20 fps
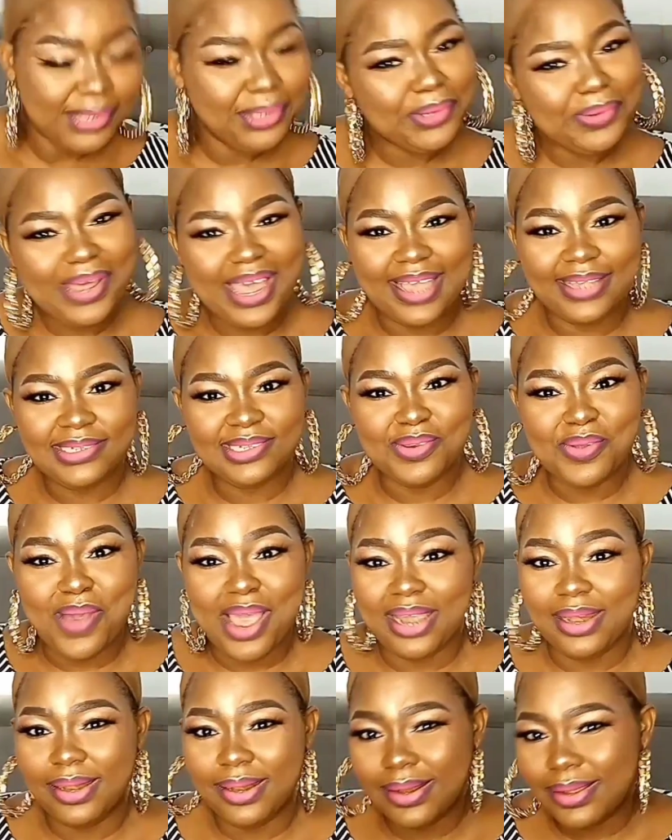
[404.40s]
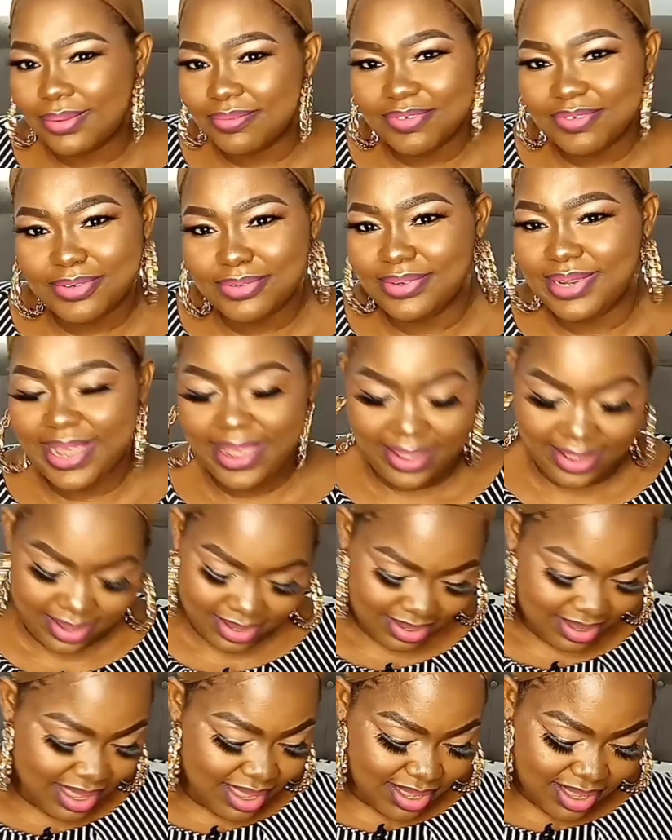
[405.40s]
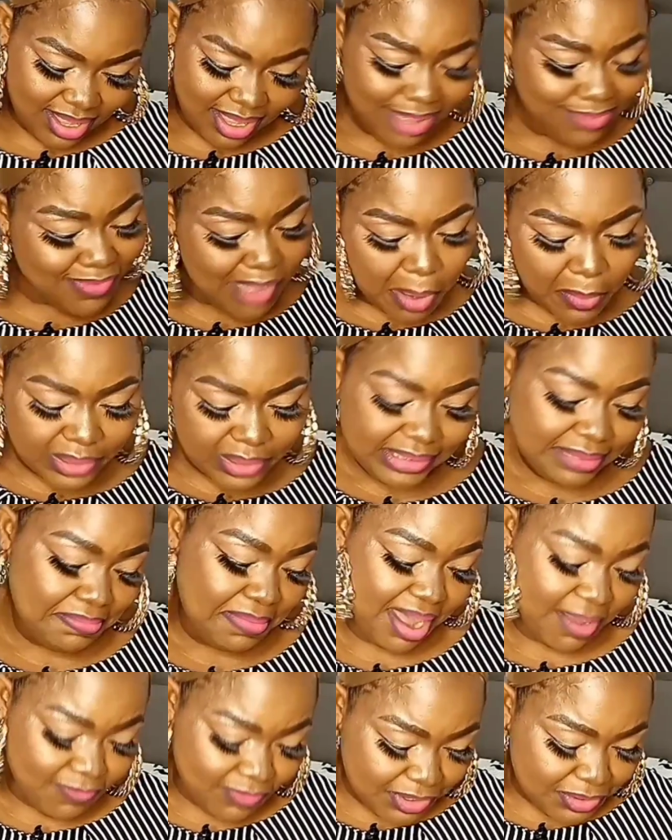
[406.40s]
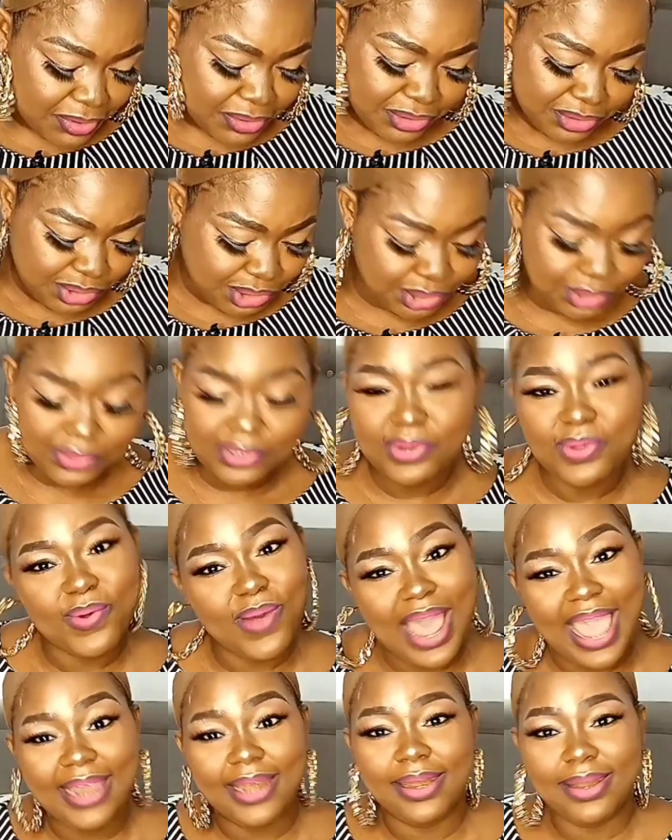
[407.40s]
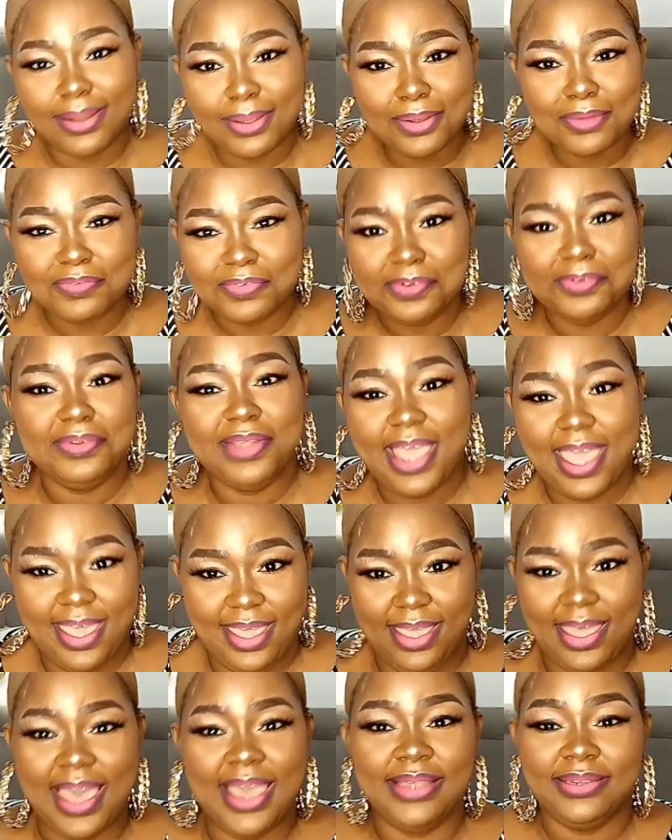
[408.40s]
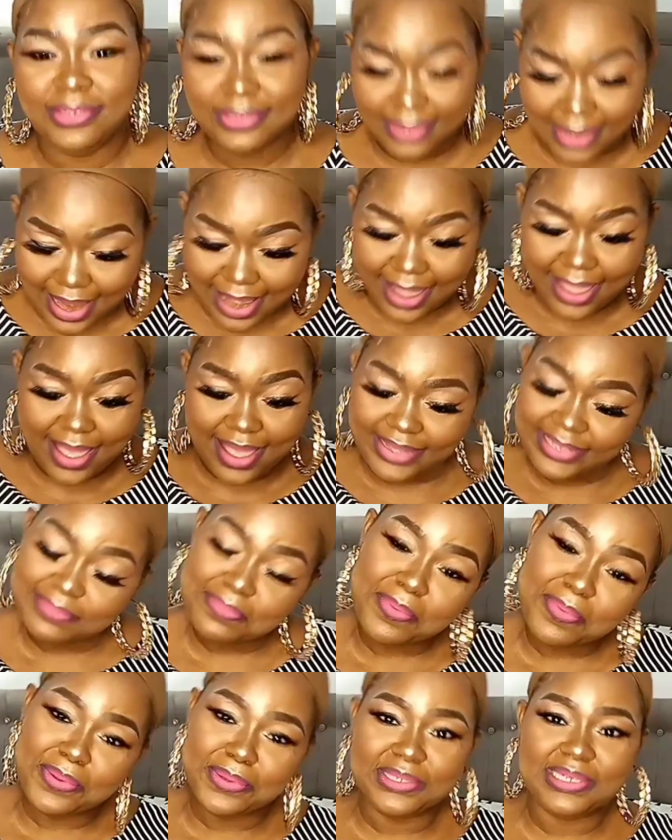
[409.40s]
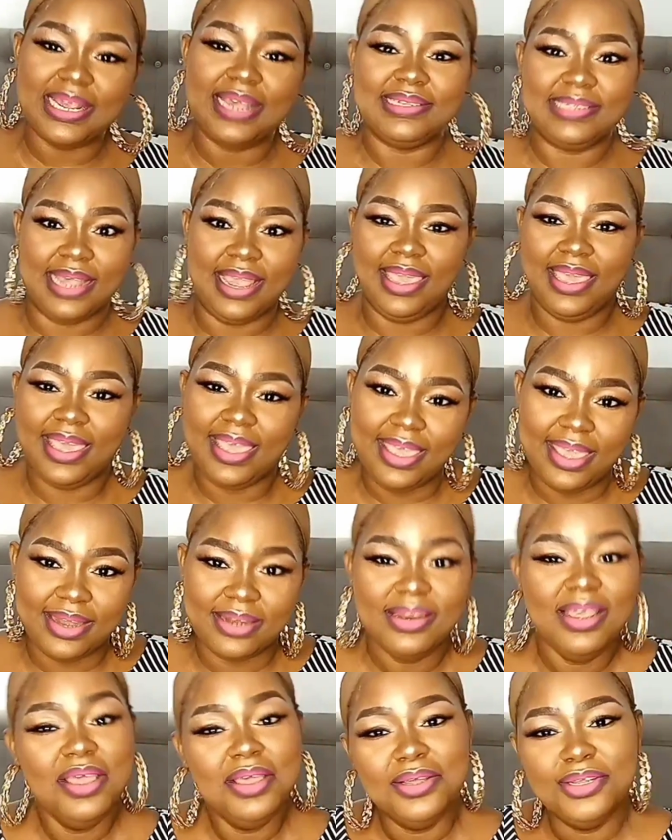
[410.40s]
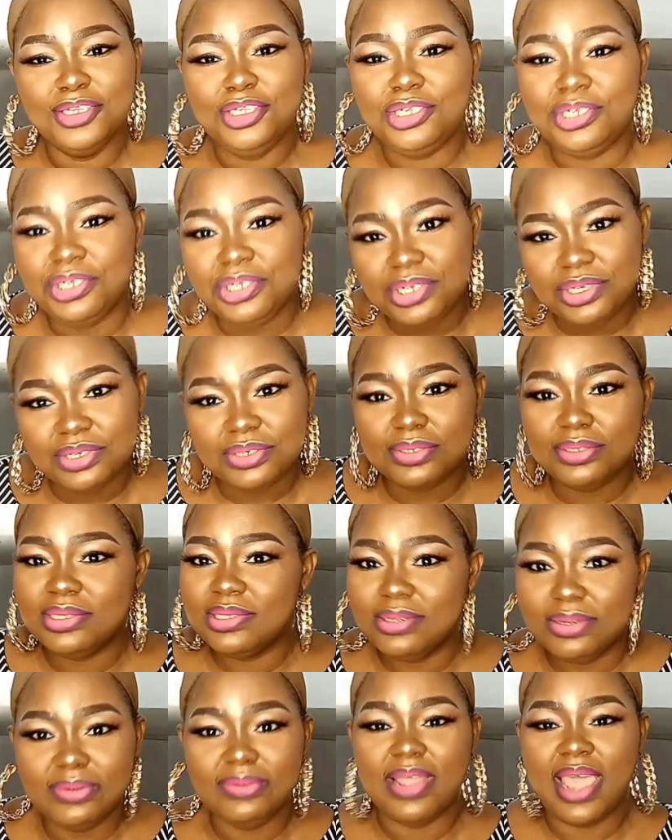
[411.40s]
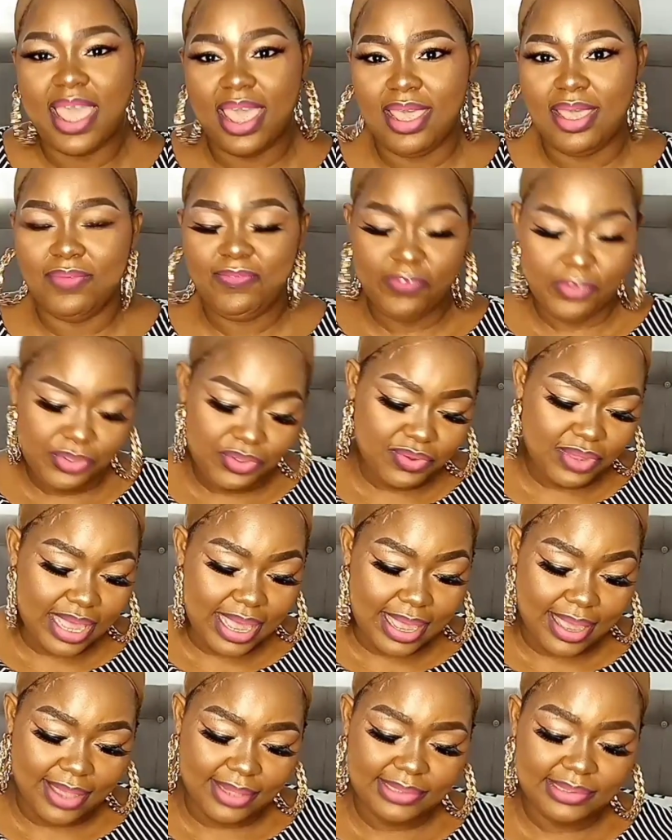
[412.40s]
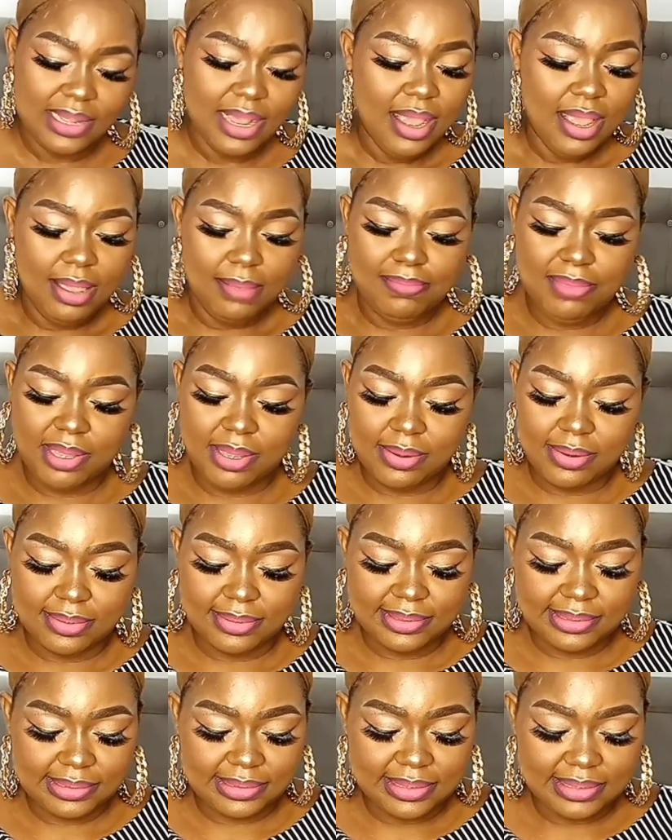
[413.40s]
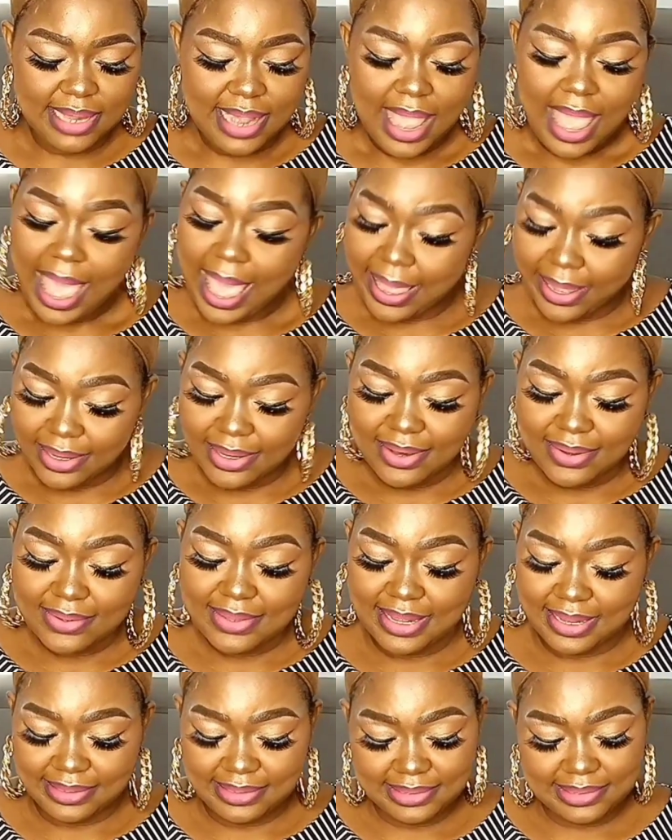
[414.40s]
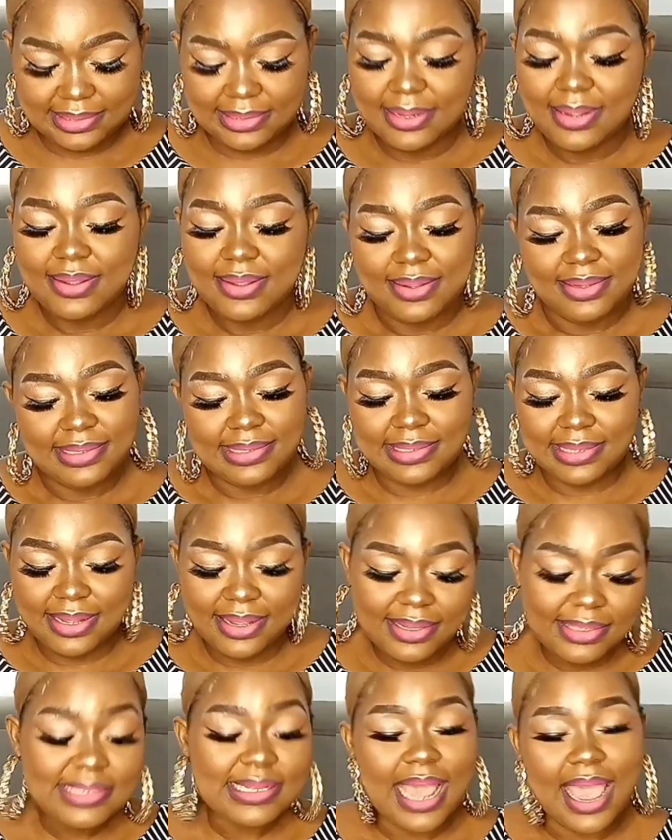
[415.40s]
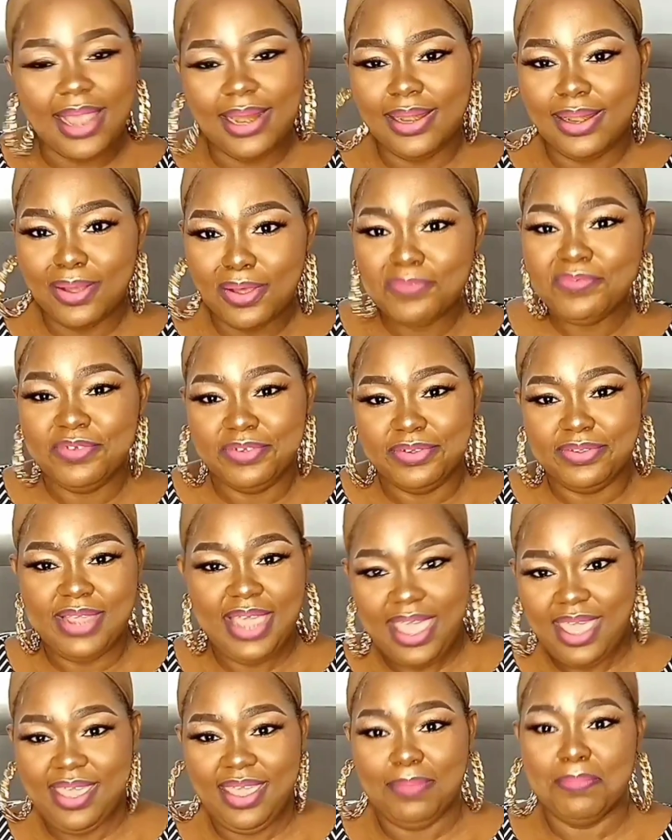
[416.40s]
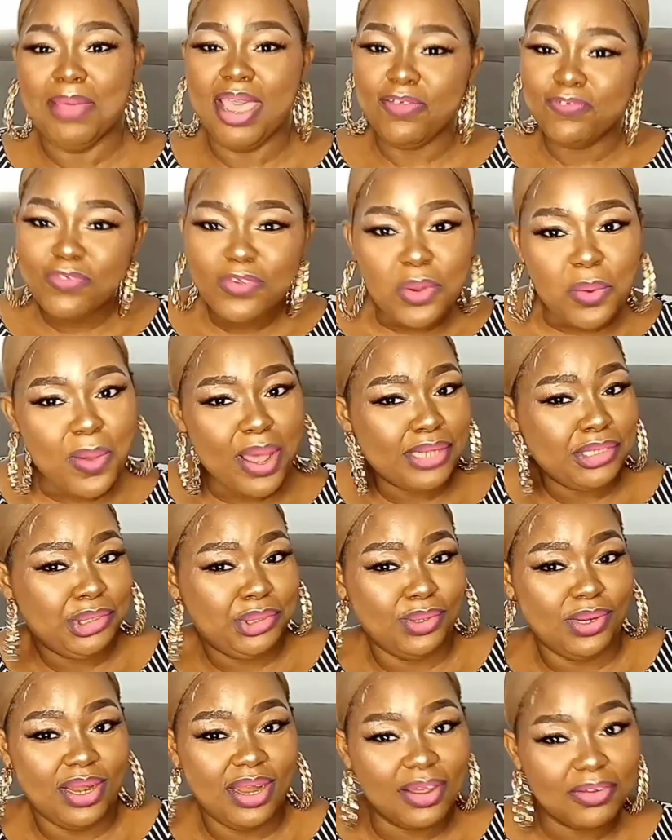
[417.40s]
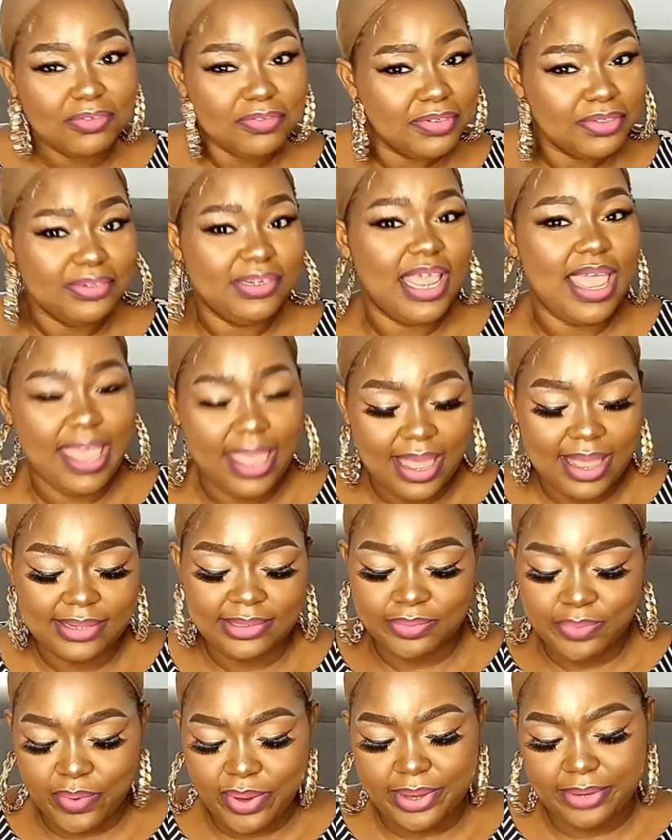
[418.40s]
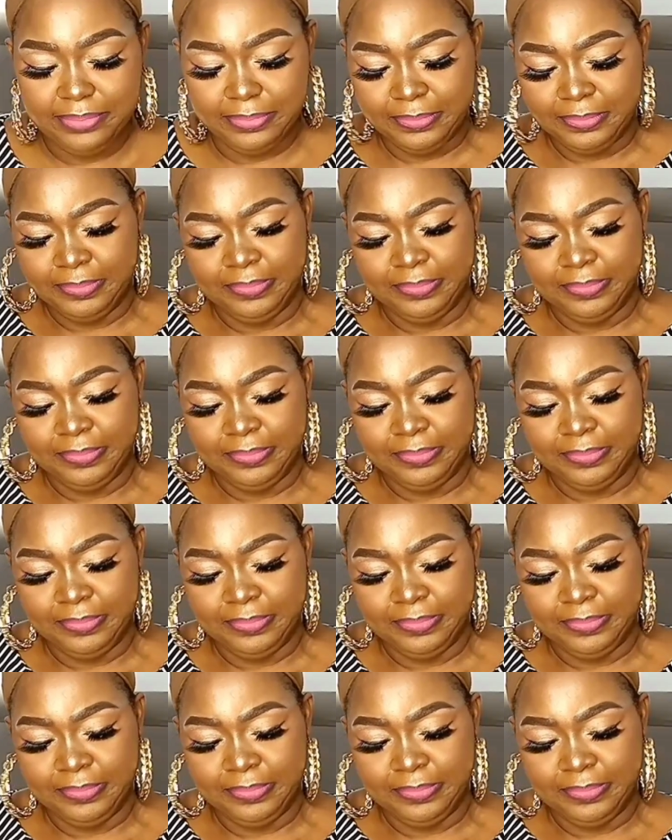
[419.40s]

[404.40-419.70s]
You guys know I love good hair. If you are watching my video, you should know I love good hair. I try as much as I can to use good hair for you guys, because I know that since I love good hair, my followers should love good hair as well.